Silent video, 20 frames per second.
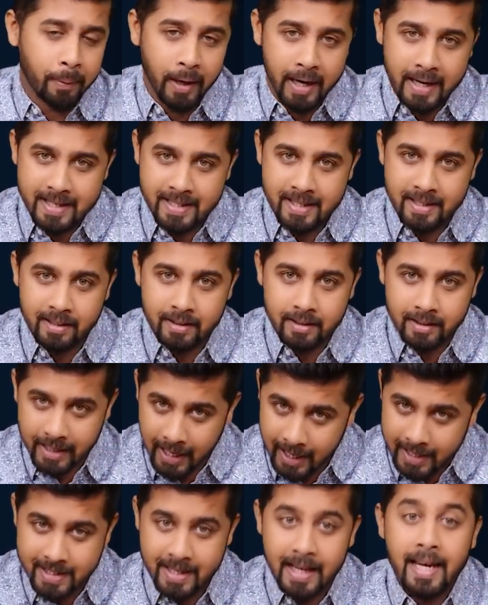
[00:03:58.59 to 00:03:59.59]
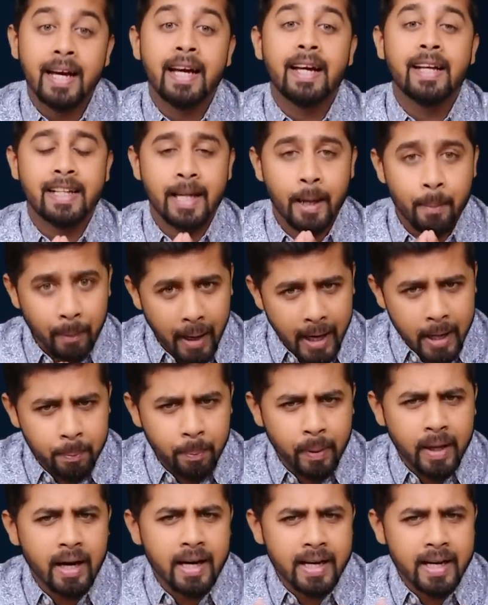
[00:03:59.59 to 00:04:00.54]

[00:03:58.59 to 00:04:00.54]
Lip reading: price. Yes, they might pay